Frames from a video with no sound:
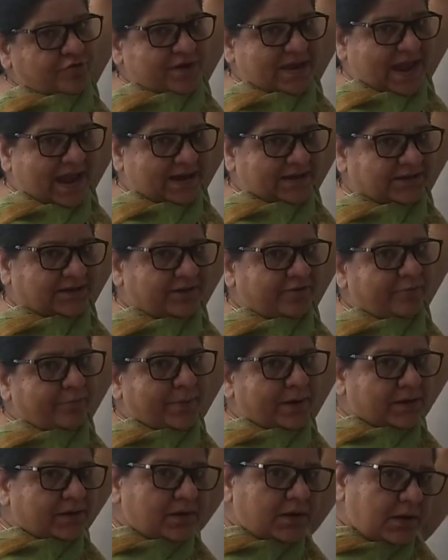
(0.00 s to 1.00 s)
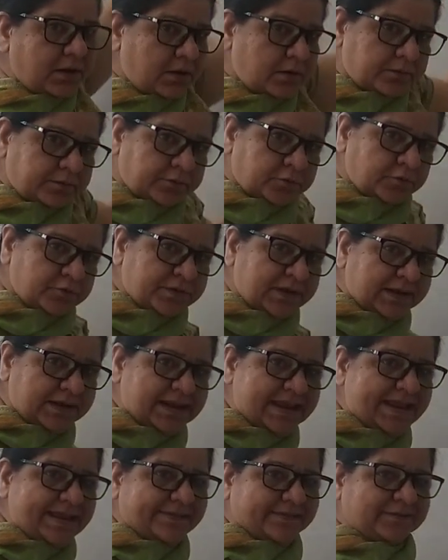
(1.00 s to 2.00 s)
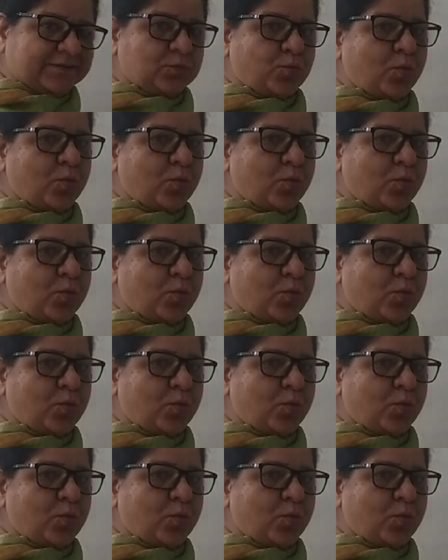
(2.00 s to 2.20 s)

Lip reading: reactive metal to the least